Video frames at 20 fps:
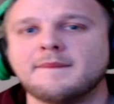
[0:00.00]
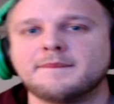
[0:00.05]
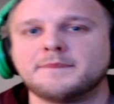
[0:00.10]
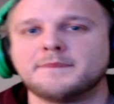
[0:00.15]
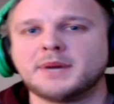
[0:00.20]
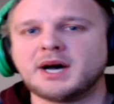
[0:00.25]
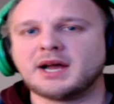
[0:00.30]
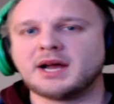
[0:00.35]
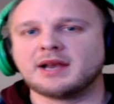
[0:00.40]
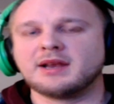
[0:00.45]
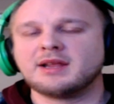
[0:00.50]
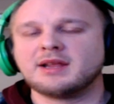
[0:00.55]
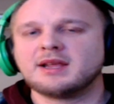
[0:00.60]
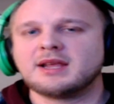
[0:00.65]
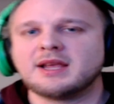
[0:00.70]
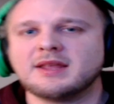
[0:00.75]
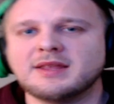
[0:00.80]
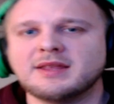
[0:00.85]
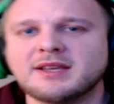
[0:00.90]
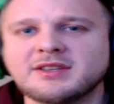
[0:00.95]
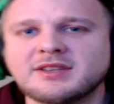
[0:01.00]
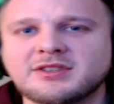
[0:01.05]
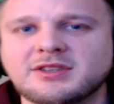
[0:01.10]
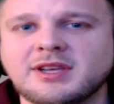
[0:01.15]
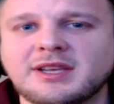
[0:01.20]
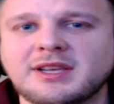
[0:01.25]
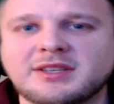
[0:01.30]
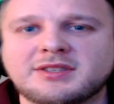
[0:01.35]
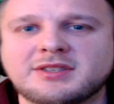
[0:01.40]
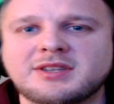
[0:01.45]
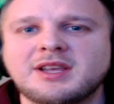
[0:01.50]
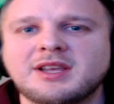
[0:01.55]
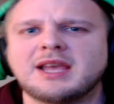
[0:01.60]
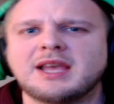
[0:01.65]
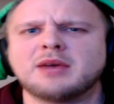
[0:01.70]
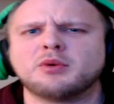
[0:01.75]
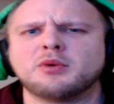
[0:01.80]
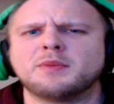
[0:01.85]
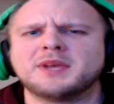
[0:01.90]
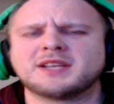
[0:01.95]
But in this list,
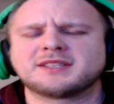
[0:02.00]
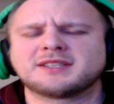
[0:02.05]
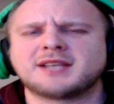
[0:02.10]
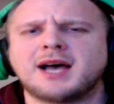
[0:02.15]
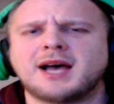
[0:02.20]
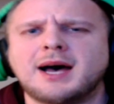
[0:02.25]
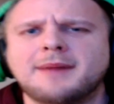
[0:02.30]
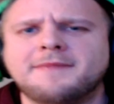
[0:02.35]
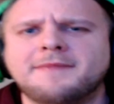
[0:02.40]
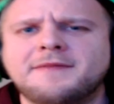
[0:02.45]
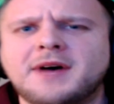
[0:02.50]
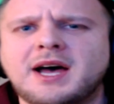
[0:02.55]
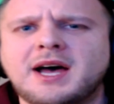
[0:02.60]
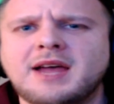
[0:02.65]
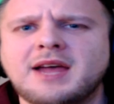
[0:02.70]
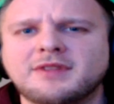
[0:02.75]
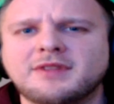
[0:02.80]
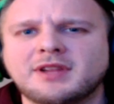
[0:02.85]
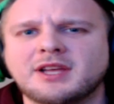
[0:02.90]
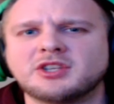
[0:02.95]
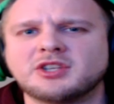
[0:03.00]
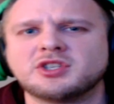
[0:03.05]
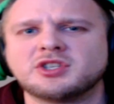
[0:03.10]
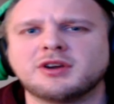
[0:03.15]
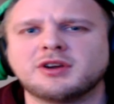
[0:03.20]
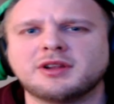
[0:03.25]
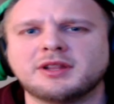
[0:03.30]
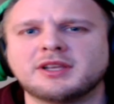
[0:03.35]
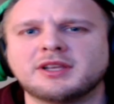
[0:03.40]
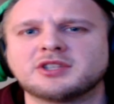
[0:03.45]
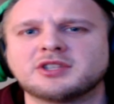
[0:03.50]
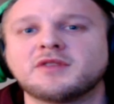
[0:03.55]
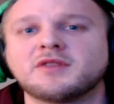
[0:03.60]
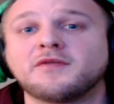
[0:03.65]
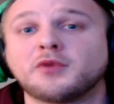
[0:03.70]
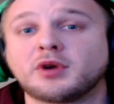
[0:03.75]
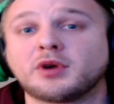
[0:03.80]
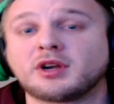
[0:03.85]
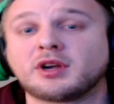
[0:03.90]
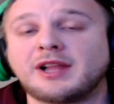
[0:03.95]
it will be a top 5 legendary list
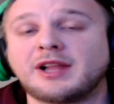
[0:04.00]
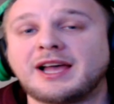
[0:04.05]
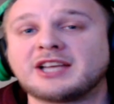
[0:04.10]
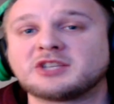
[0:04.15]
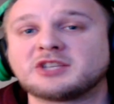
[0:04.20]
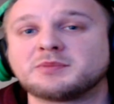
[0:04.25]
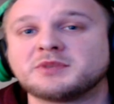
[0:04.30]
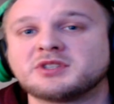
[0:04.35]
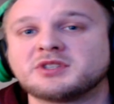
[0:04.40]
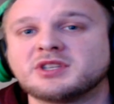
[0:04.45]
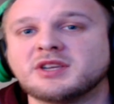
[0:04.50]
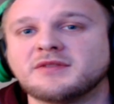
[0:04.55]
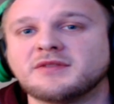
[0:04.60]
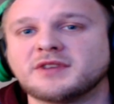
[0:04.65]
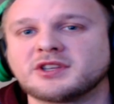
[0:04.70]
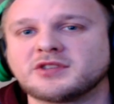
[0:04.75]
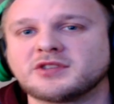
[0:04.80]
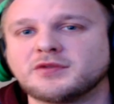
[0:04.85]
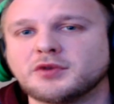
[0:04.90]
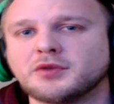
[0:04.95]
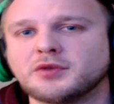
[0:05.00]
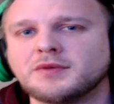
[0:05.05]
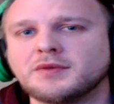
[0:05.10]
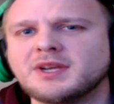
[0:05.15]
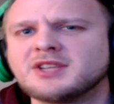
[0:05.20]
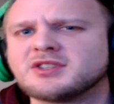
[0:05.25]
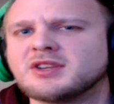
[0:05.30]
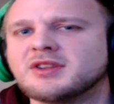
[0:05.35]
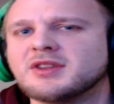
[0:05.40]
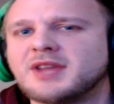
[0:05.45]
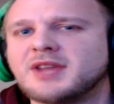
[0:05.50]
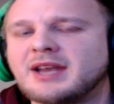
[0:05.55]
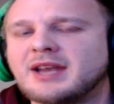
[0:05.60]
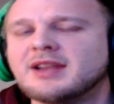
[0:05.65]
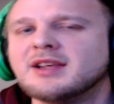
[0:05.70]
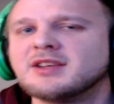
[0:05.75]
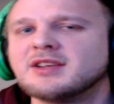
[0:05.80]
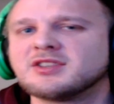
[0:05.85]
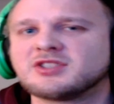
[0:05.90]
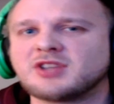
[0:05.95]
for class specifics, for the reason that
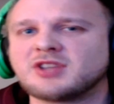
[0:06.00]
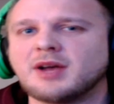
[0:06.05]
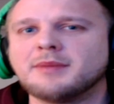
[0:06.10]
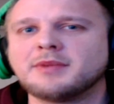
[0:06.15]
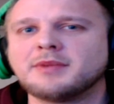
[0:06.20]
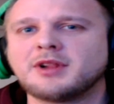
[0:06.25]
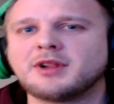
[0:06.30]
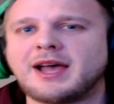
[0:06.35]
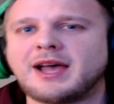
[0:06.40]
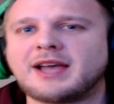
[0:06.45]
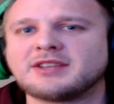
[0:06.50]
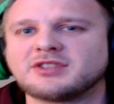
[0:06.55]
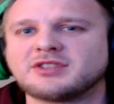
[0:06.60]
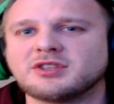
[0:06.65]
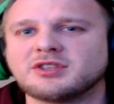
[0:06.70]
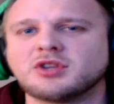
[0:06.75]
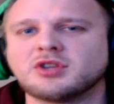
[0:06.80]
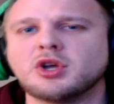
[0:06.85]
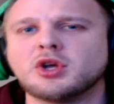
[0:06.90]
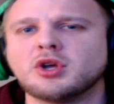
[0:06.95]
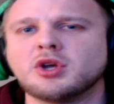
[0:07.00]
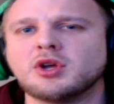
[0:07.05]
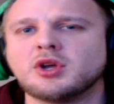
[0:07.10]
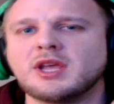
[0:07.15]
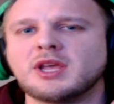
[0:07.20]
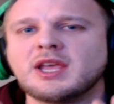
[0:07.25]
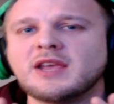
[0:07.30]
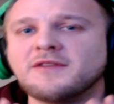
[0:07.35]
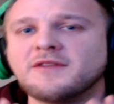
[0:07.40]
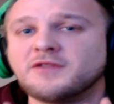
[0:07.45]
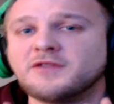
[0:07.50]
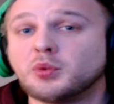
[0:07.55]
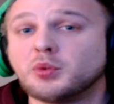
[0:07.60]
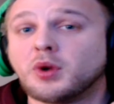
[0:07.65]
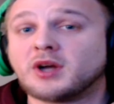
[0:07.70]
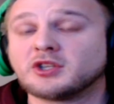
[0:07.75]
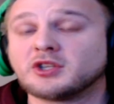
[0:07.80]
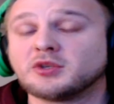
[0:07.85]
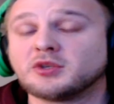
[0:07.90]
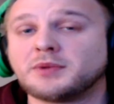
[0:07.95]
some classes, if you
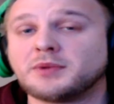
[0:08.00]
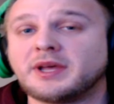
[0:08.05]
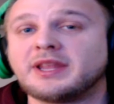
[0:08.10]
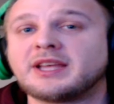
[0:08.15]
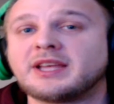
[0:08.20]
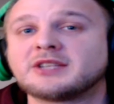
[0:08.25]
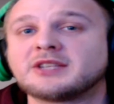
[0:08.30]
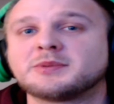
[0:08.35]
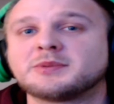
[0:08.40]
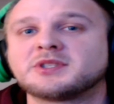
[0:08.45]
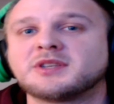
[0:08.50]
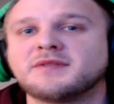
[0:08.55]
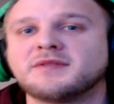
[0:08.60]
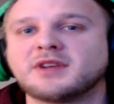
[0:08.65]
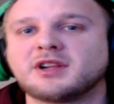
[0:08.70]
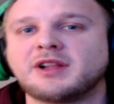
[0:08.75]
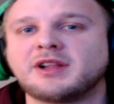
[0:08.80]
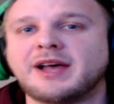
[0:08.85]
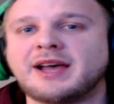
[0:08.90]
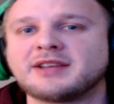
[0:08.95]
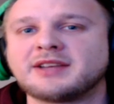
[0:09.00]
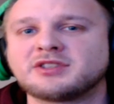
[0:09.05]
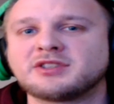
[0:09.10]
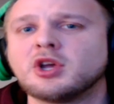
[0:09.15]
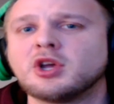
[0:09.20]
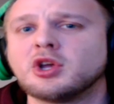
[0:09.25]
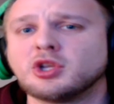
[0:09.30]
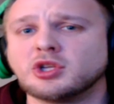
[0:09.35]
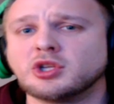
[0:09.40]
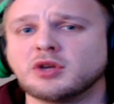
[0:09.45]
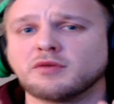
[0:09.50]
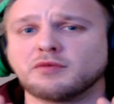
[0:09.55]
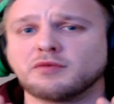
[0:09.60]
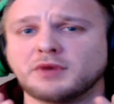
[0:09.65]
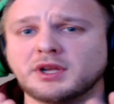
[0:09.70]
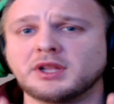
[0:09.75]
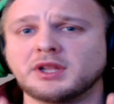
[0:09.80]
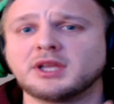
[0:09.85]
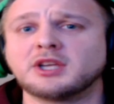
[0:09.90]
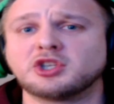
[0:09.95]
want to play that specific class, you
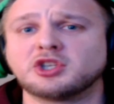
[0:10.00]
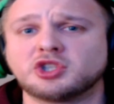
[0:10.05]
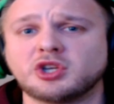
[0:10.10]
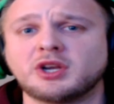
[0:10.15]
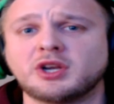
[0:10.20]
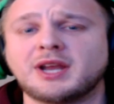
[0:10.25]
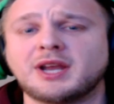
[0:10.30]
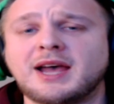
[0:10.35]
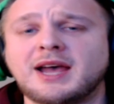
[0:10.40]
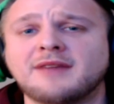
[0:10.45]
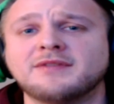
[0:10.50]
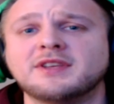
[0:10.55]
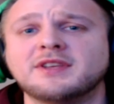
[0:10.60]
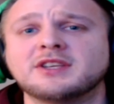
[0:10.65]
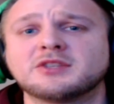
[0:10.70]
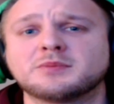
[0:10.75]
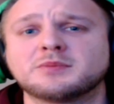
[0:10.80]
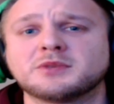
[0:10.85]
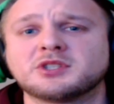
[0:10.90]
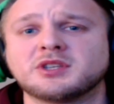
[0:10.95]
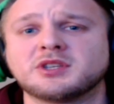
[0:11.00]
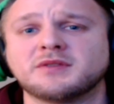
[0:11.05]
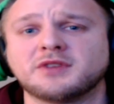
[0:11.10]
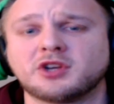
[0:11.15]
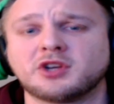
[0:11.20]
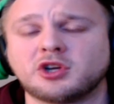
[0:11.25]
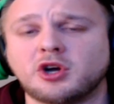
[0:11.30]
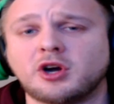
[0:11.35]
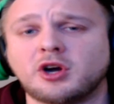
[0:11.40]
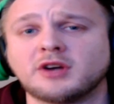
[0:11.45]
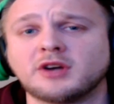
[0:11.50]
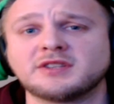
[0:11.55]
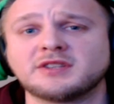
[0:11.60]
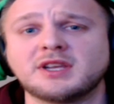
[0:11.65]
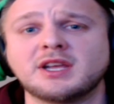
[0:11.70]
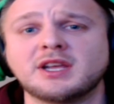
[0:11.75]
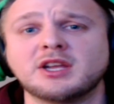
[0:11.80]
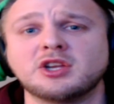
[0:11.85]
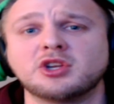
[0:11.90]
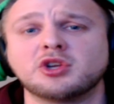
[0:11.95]
really should have these specific cards
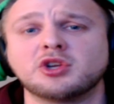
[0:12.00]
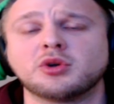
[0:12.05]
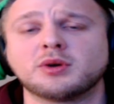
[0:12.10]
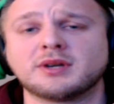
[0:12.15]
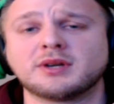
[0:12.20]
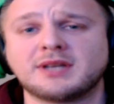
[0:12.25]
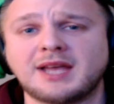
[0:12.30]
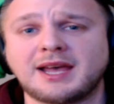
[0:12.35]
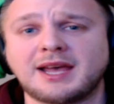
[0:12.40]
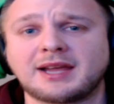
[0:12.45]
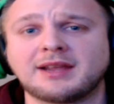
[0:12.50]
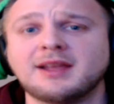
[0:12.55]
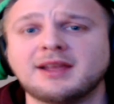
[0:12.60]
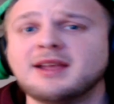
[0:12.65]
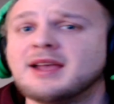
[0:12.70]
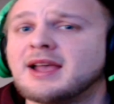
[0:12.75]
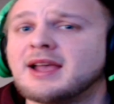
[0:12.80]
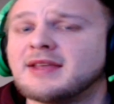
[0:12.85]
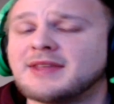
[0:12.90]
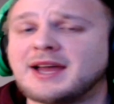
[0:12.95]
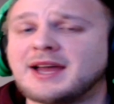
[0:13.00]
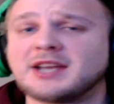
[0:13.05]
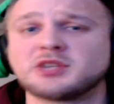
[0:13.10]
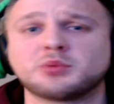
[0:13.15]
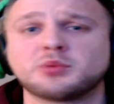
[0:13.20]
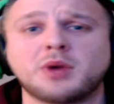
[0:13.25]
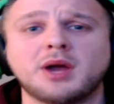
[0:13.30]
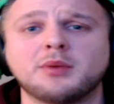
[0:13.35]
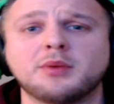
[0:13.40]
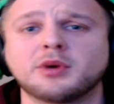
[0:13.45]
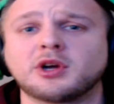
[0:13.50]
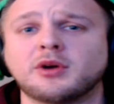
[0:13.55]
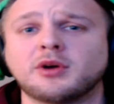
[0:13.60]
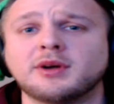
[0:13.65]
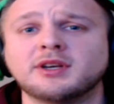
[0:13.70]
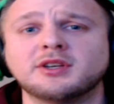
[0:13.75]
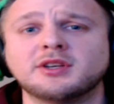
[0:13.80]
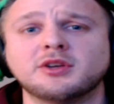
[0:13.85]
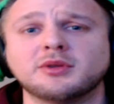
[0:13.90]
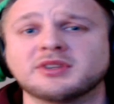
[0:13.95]
in your deck. And that is why we're
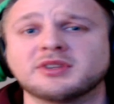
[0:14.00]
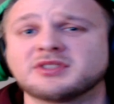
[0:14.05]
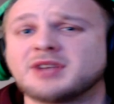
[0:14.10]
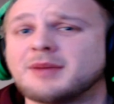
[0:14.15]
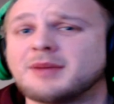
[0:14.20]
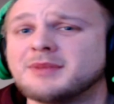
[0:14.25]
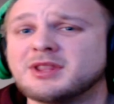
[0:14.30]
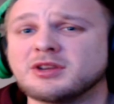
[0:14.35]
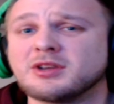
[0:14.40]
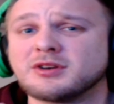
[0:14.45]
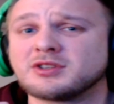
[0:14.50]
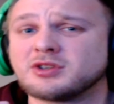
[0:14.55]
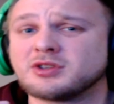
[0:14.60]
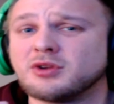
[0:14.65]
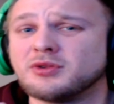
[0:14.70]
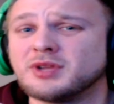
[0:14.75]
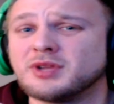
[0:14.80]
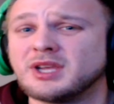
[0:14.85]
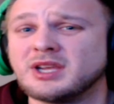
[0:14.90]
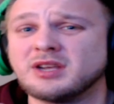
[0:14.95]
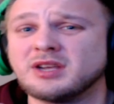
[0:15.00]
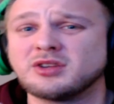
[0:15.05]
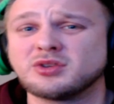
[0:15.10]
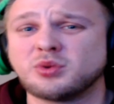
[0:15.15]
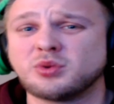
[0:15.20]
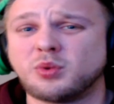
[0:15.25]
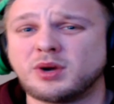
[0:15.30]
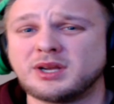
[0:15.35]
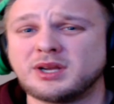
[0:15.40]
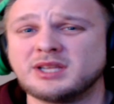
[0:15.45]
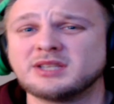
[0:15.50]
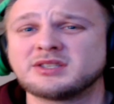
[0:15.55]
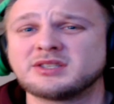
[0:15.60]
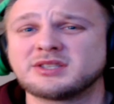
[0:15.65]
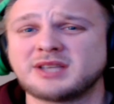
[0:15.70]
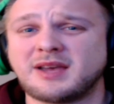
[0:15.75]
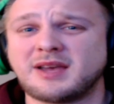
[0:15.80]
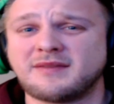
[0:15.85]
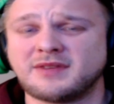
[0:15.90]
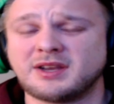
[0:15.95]
going to do this. I mean, there is only
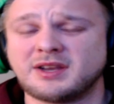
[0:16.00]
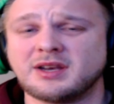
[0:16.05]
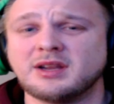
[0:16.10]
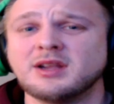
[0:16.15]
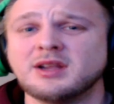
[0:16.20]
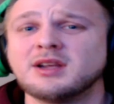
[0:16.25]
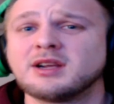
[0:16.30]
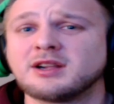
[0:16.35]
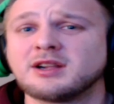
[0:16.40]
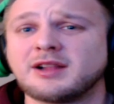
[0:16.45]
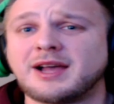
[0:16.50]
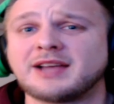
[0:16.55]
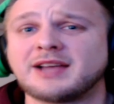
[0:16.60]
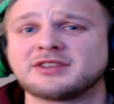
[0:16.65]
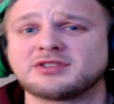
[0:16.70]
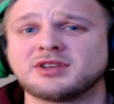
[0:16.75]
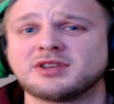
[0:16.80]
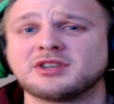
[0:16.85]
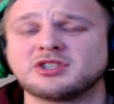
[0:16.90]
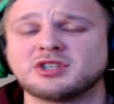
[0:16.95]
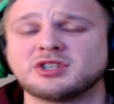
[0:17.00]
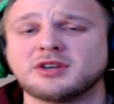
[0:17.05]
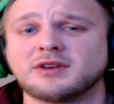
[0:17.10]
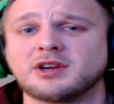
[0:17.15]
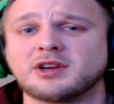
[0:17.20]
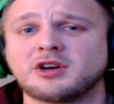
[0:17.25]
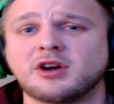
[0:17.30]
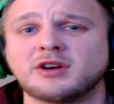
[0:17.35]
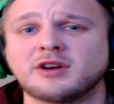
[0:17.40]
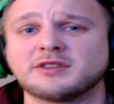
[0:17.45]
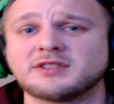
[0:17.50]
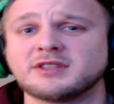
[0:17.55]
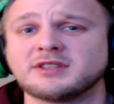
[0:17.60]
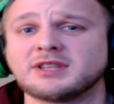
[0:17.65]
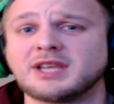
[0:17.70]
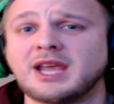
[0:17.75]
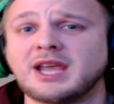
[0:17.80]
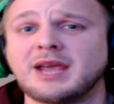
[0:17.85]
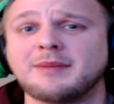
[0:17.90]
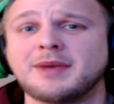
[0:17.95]
27 class legendary cards in the
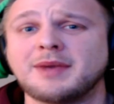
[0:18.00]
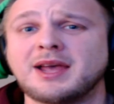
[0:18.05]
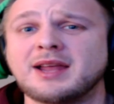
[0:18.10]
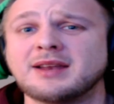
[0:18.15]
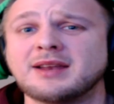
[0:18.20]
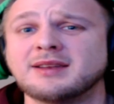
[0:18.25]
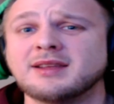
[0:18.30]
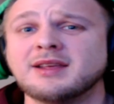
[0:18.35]
game, and